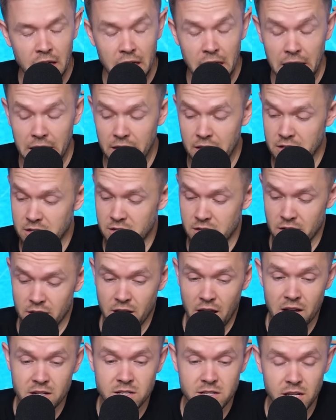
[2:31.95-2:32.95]
And this
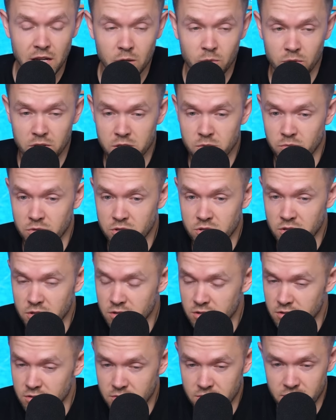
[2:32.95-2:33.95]
last sequence was
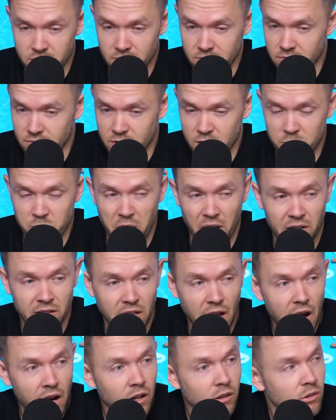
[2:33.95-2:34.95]
just
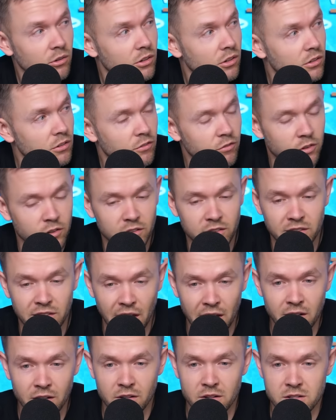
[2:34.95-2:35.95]
spectacular. For
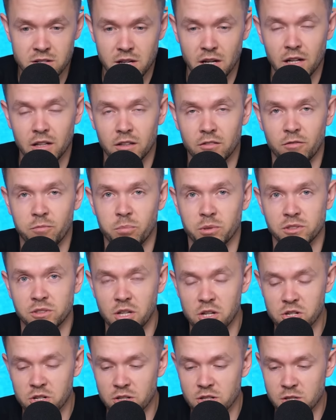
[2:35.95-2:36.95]
10 consecutive
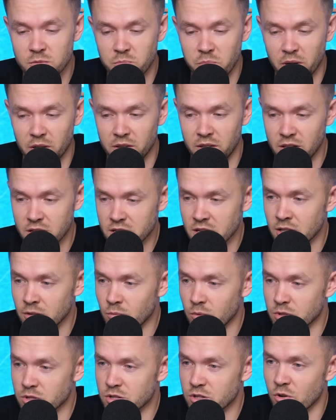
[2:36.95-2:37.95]
possessions,
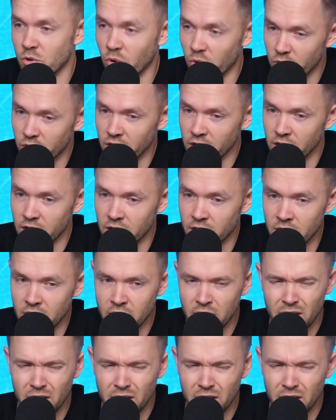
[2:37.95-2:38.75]
Partizan was scoring.